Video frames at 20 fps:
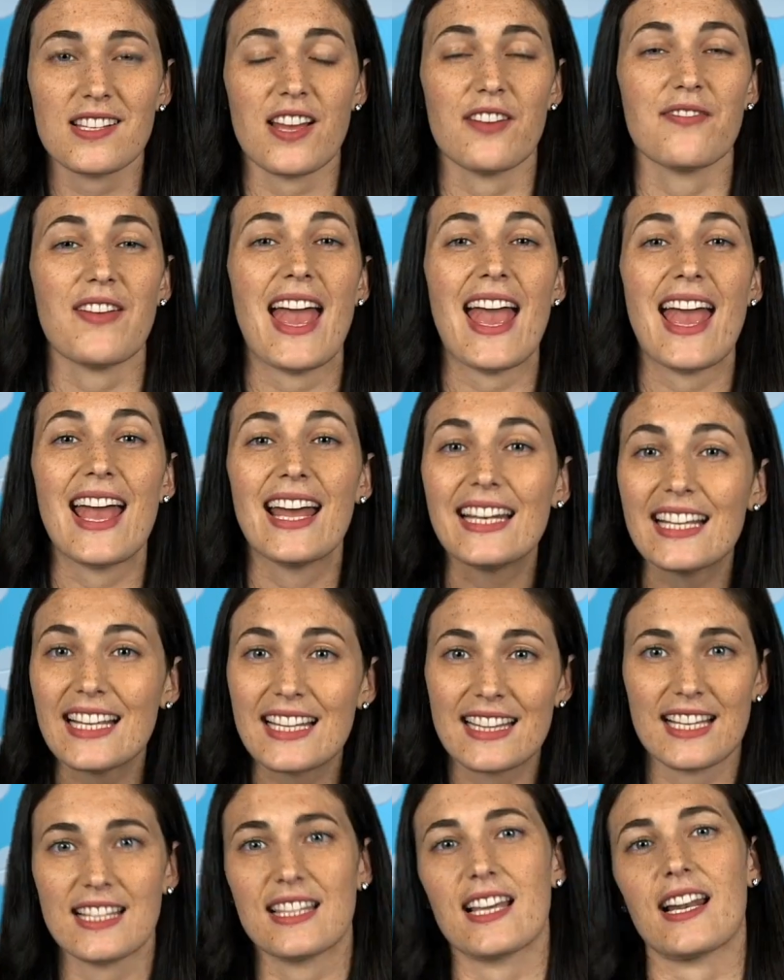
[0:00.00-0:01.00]
loss of
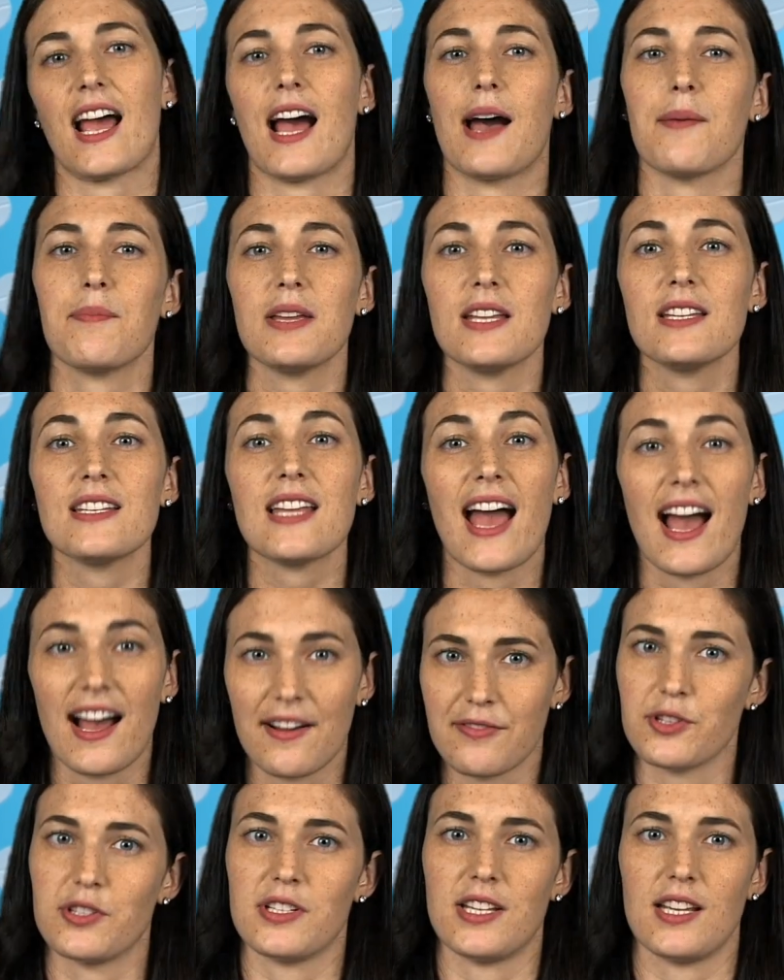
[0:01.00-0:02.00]
anything that happened
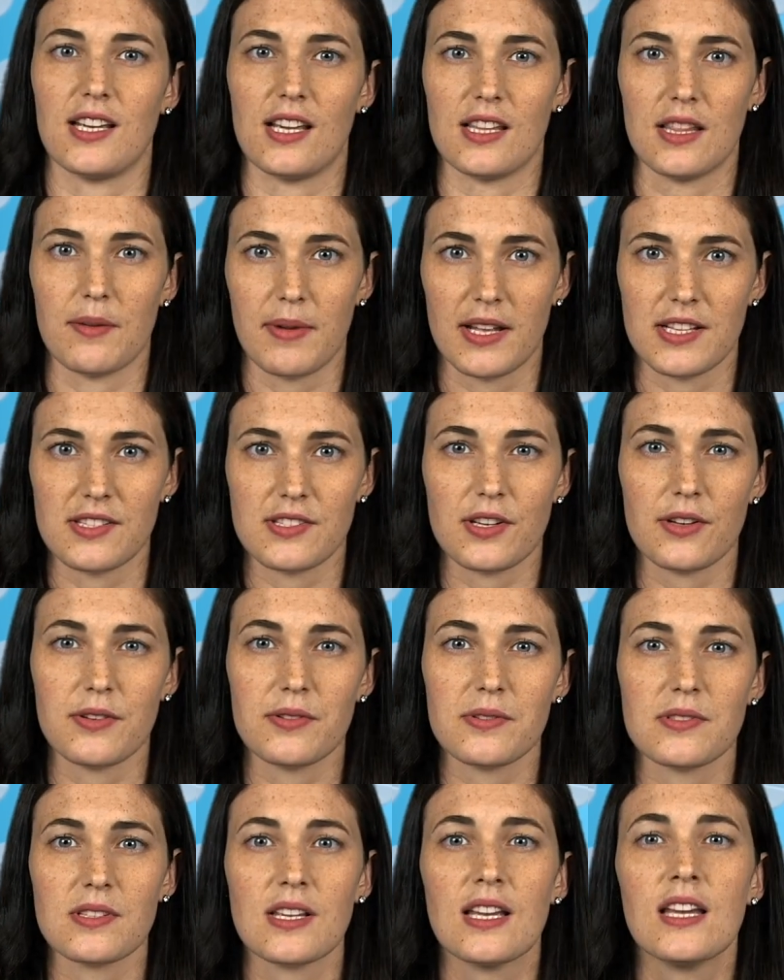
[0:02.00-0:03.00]
after taking the
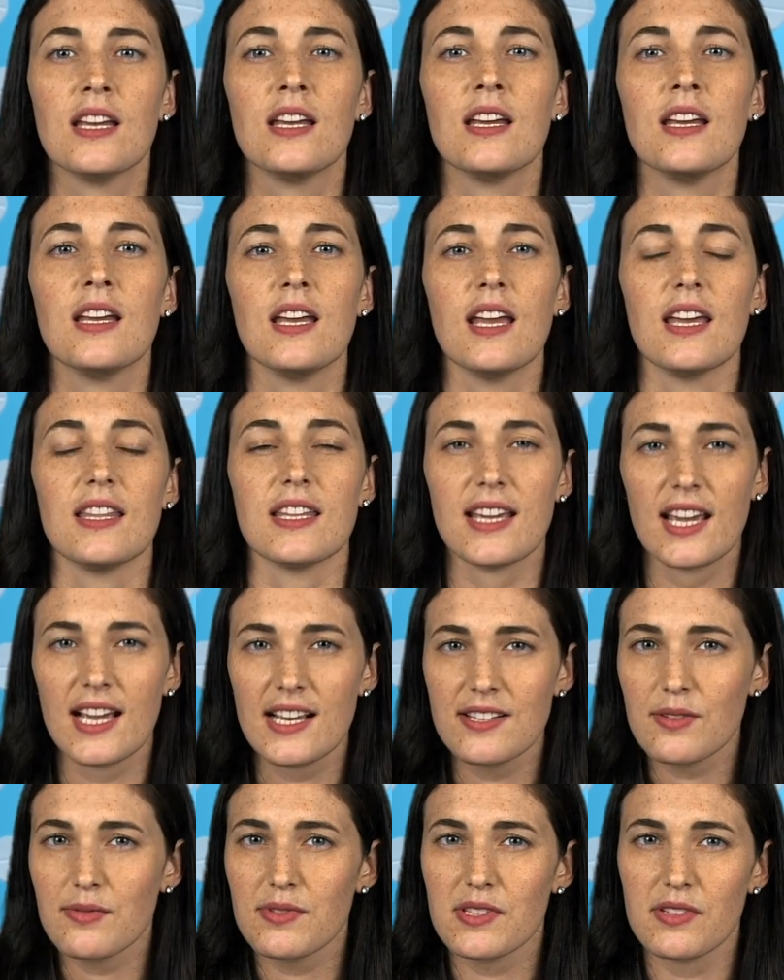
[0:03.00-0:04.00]
benzos. In the
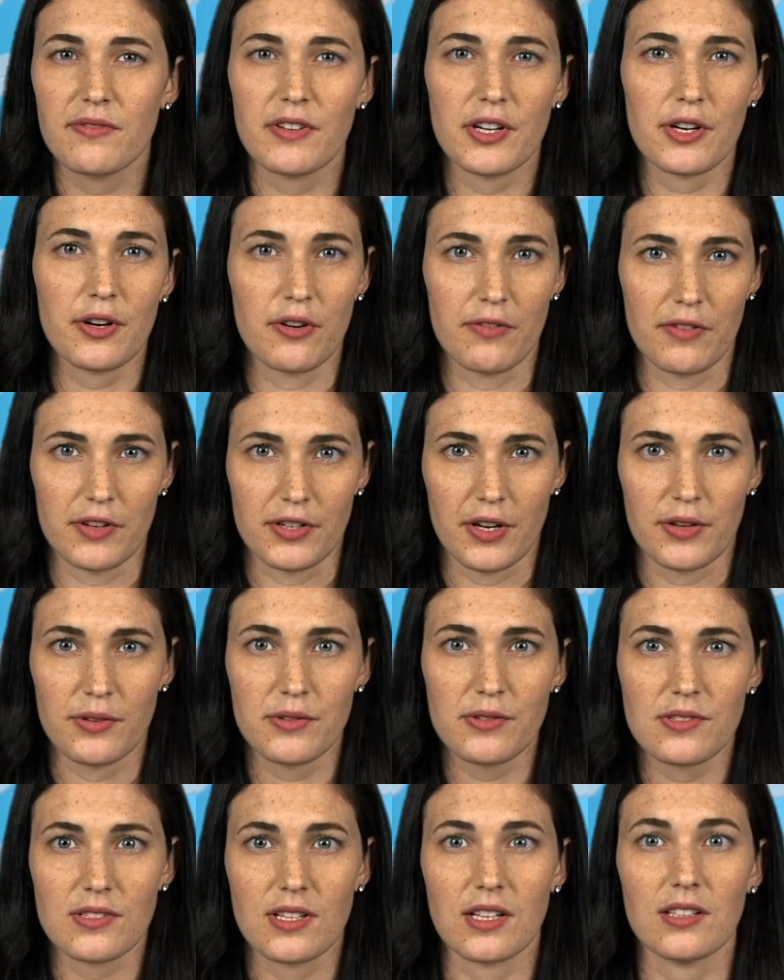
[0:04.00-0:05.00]
case of severe
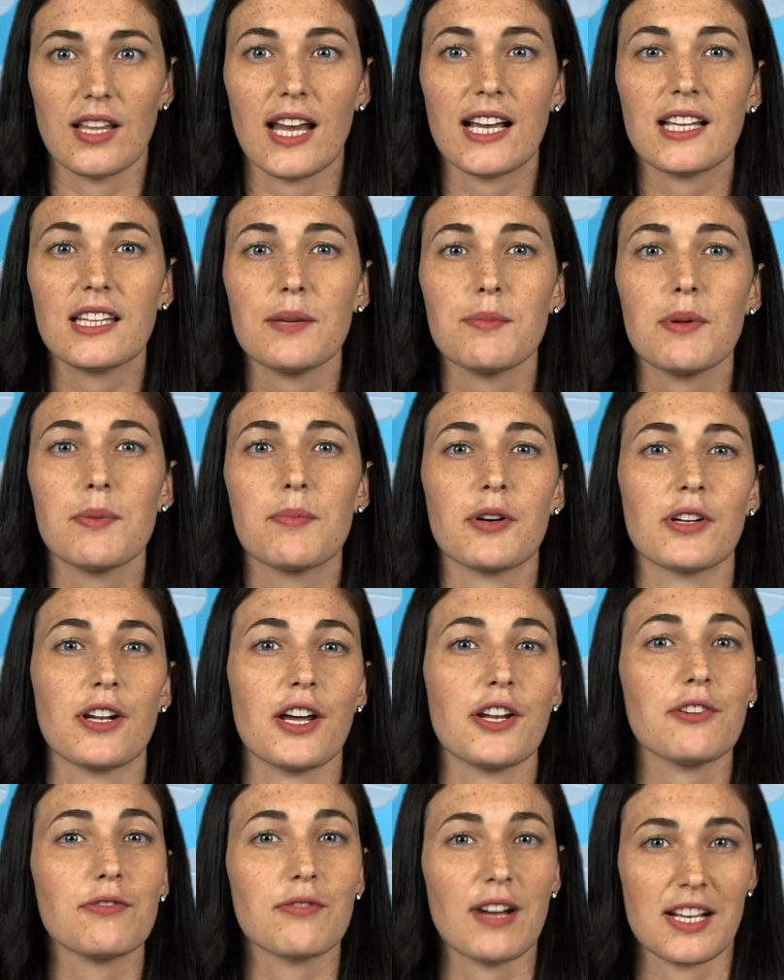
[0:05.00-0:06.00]
overdose, they'll likely be put
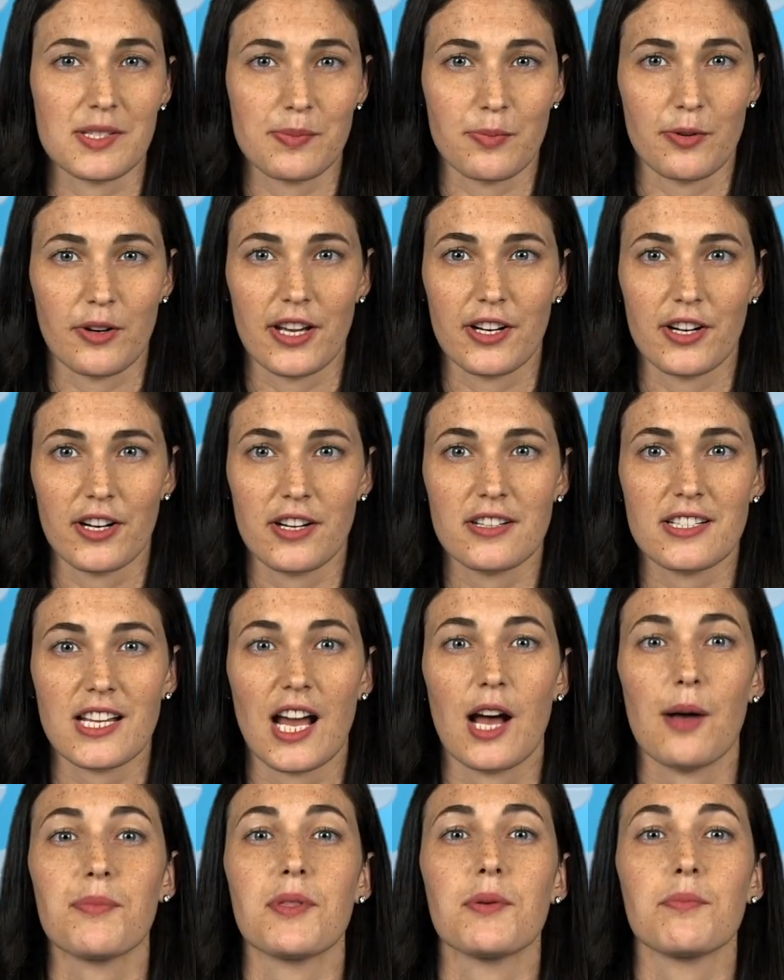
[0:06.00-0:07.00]
on a respirator to
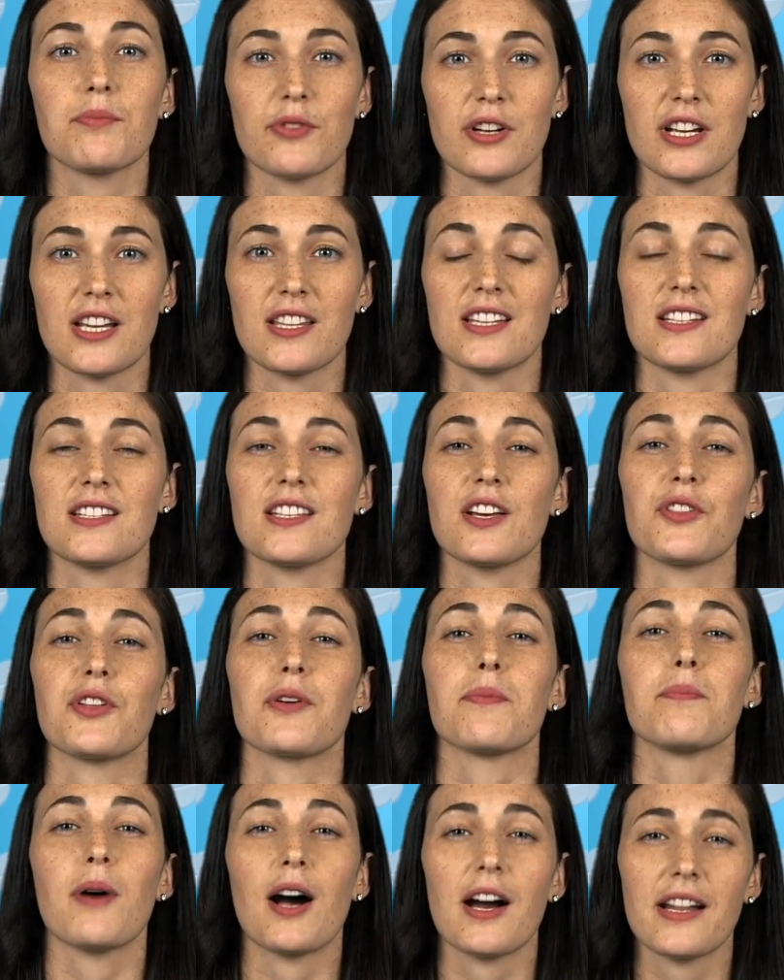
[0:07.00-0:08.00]
help them breathe until
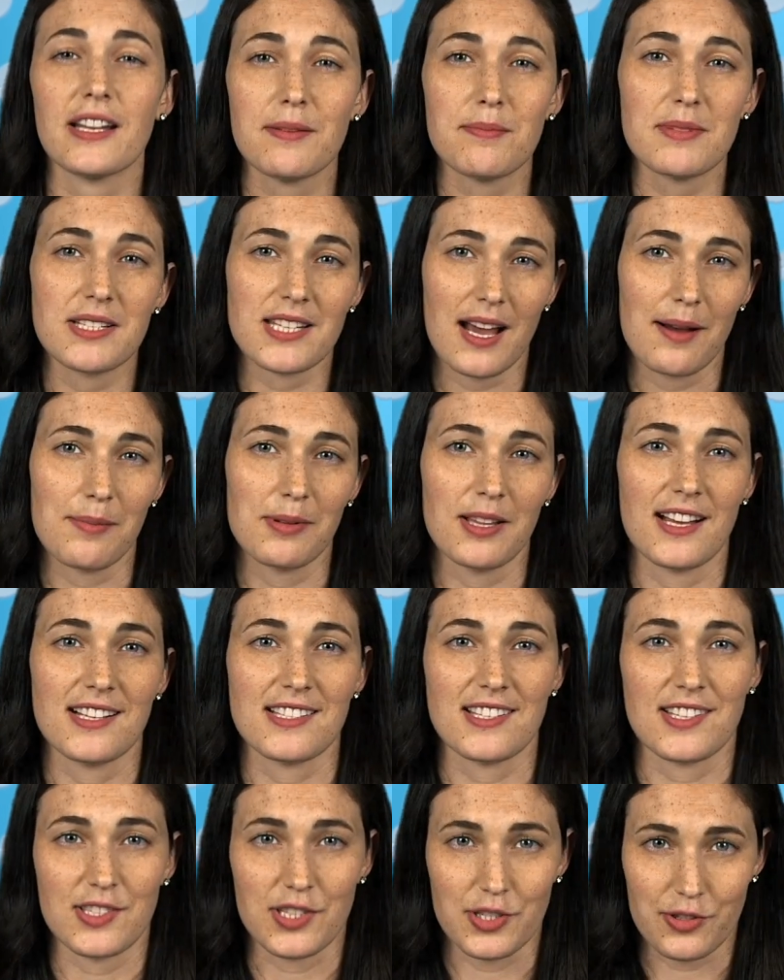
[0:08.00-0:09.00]
their body
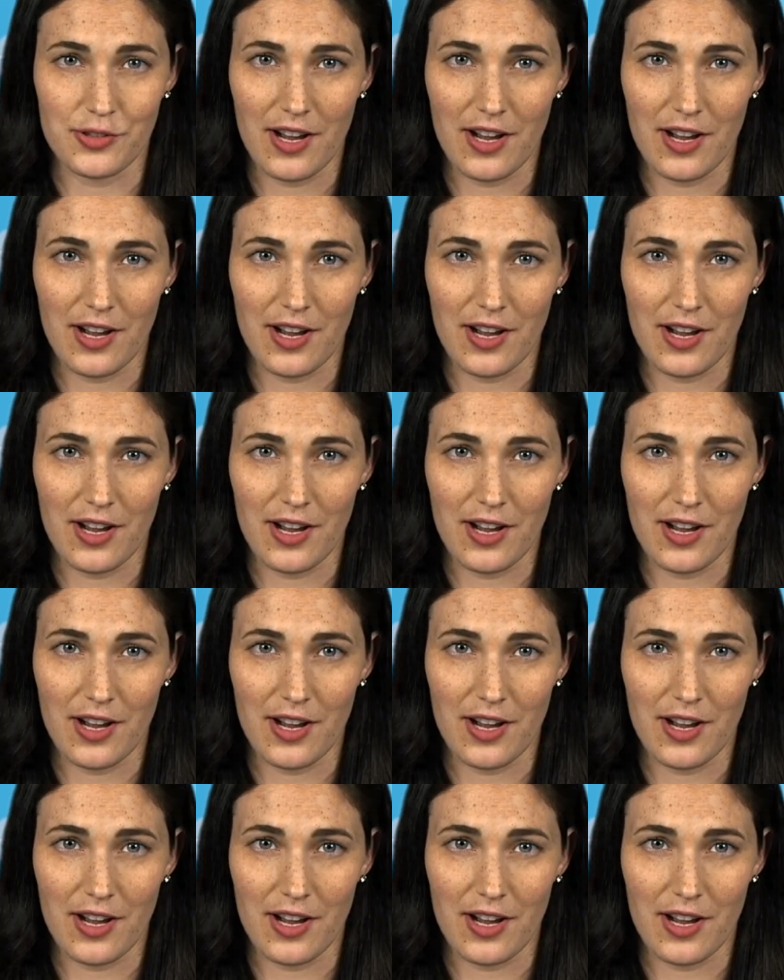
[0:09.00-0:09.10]
metabolizes the